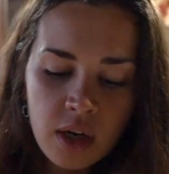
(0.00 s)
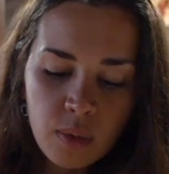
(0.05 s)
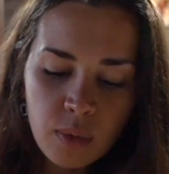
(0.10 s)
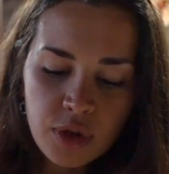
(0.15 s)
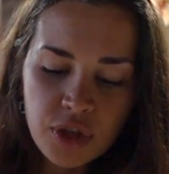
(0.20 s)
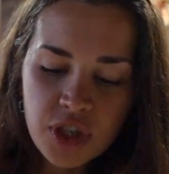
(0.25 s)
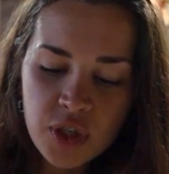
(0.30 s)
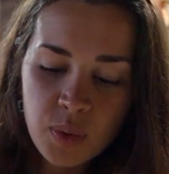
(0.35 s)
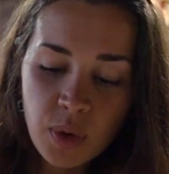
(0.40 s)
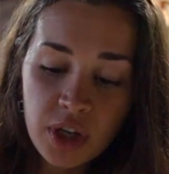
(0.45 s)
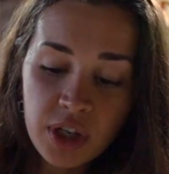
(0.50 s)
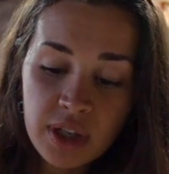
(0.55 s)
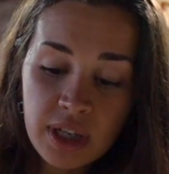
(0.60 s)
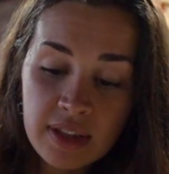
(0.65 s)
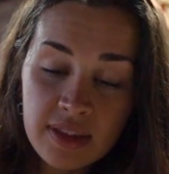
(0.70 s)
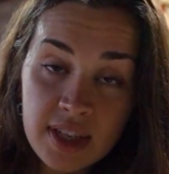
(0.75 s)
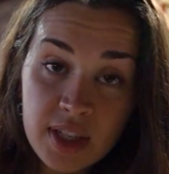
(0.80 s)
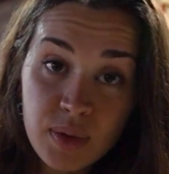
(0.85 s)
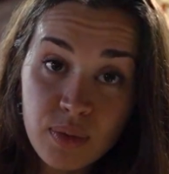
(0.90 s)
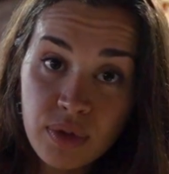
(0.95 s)
which is where you
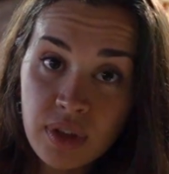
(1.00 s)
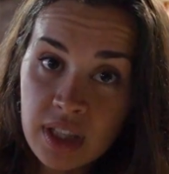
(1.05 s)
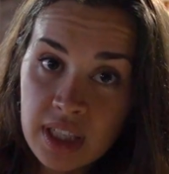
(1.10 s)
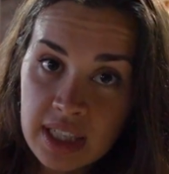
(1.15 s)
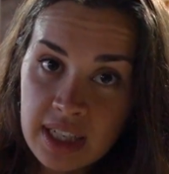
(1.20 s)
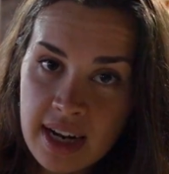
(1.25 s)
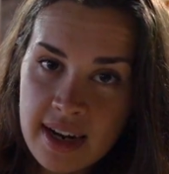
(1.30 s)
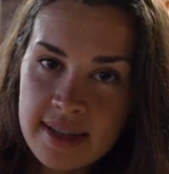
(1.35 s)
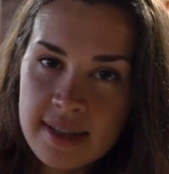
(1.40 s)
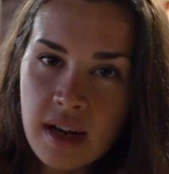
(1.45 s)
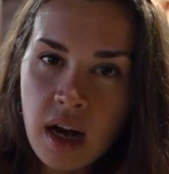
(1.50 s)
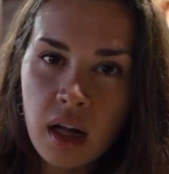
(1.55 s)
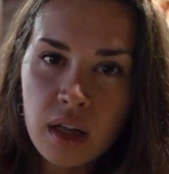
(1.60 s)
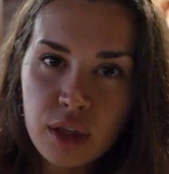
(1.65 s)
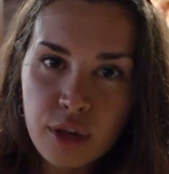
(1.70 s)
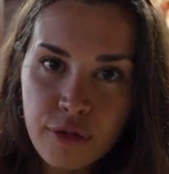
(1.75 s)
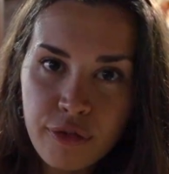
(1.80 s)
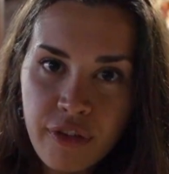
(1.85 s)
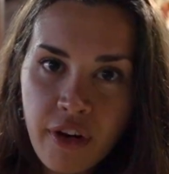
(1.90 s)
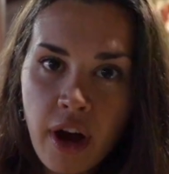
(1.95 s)
get this really nice
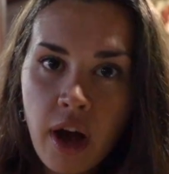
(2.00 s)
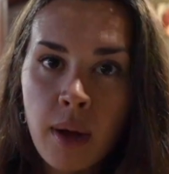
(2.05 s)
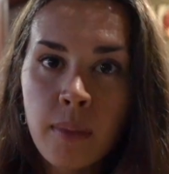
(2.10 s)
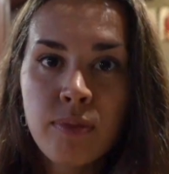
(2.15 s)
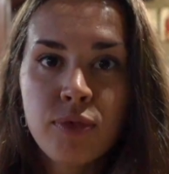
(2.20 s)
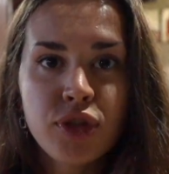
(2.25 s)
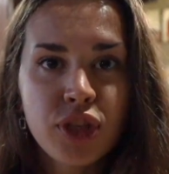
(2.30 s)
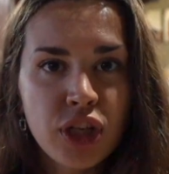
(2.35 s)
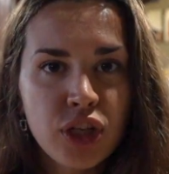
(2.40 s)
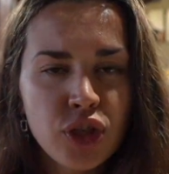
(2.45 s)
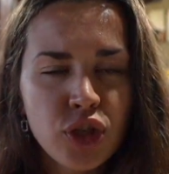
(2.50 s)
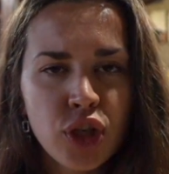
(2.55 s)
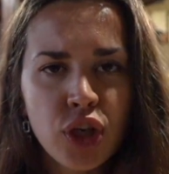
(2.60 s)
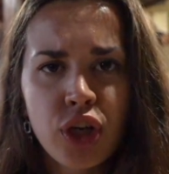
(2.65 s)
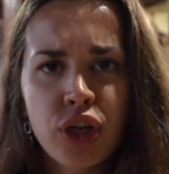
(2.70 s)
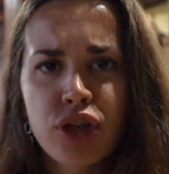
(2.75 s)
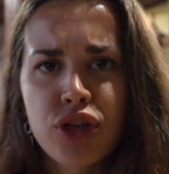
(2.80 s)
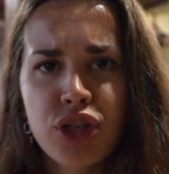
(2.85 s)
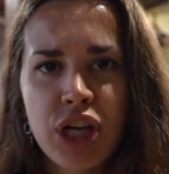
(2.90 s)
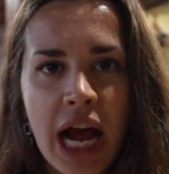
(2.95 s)
color from,
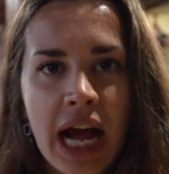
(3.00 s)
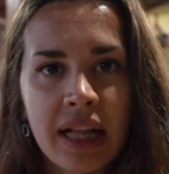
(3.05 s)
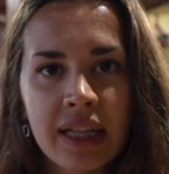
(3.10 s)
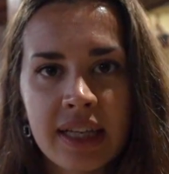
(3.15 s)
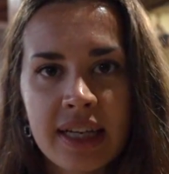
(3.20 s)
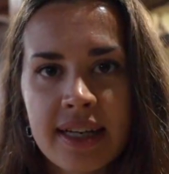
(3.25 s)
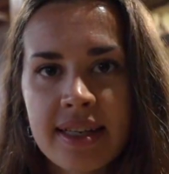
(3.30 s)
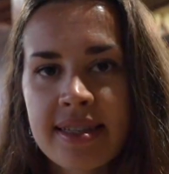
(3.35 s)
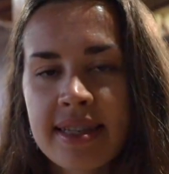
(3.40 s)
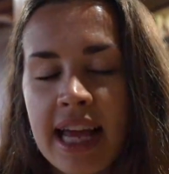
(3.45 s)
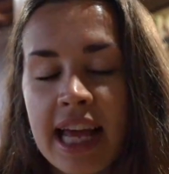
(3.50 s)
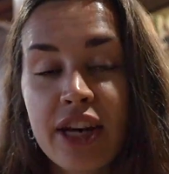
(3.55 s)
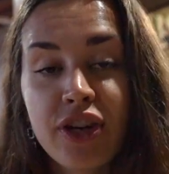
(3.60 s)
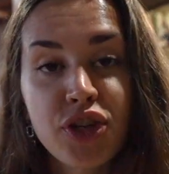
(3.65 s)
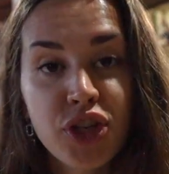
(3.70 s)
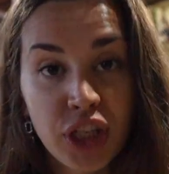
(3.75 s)
ginger, shallots, and